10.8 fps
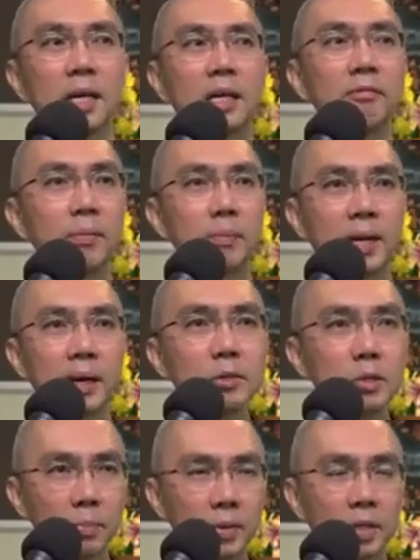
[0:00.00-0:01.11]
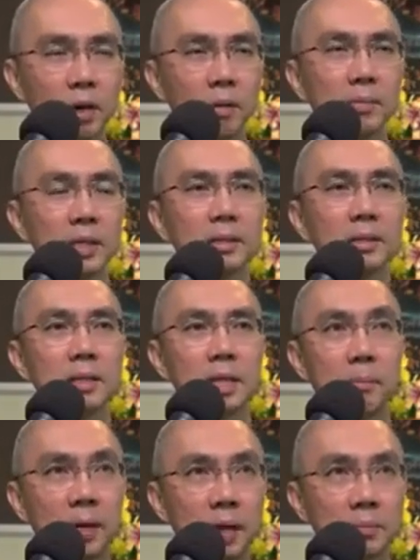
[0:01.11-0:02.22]
If it becomes predominant
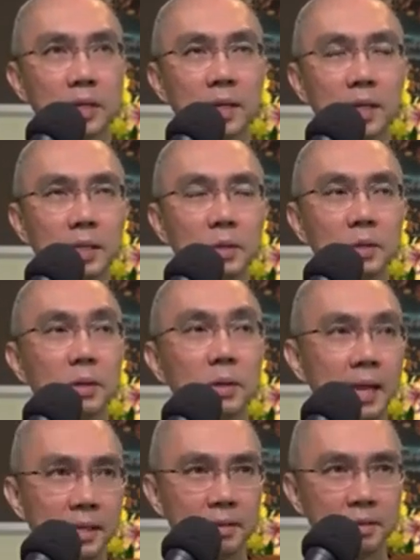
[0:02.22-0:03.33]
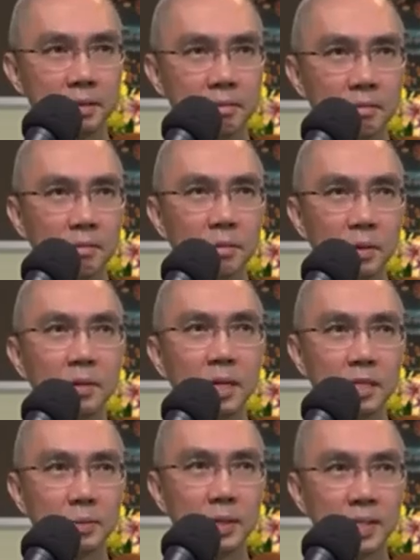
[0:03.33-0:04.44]
and becomes clear to you, and you know that
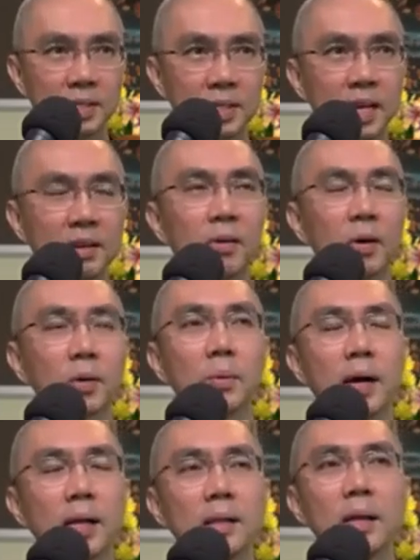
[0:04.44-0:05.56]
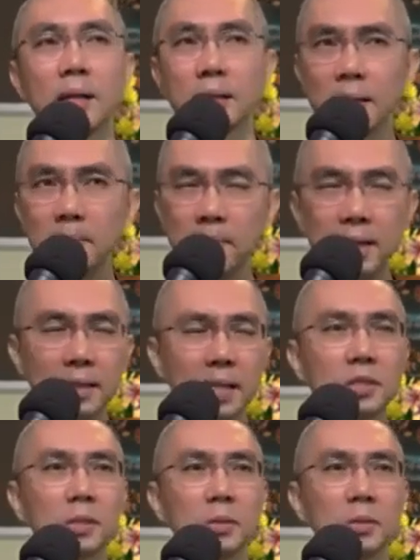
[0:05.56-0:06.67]
it's been staying for a while, then pay
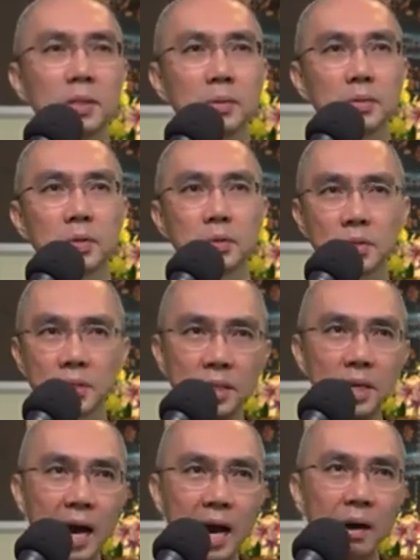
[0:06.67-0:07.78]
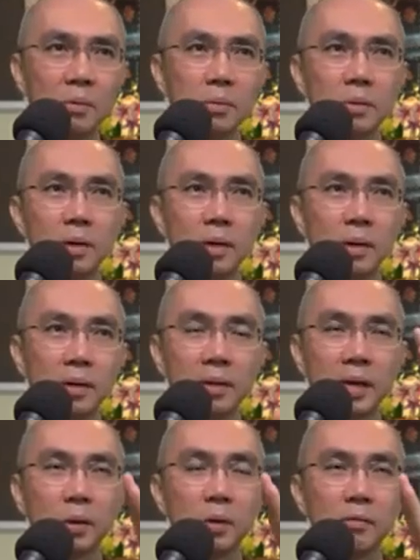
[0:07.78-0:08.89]
attention to it also. See how
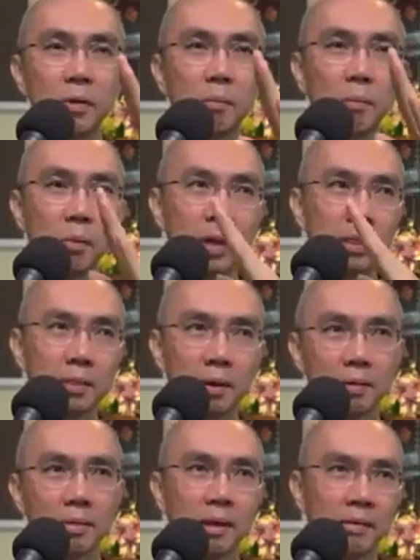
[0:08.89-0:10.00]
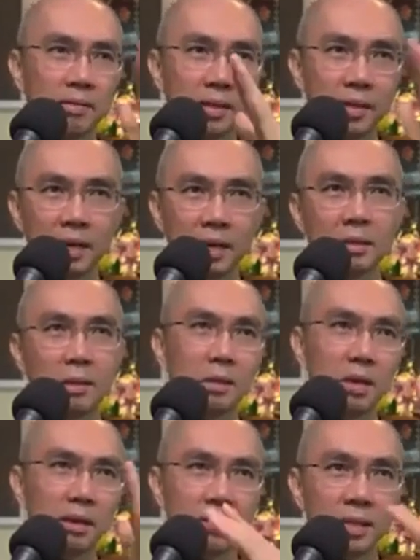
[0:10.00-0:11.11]
they go from one thought after another thought,
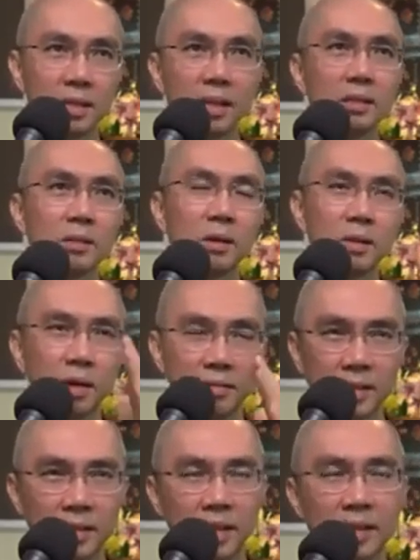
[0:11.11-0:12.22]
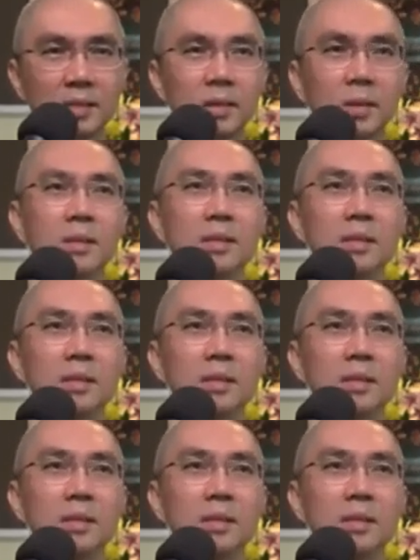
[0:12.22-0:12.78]
after another thought, after another thought.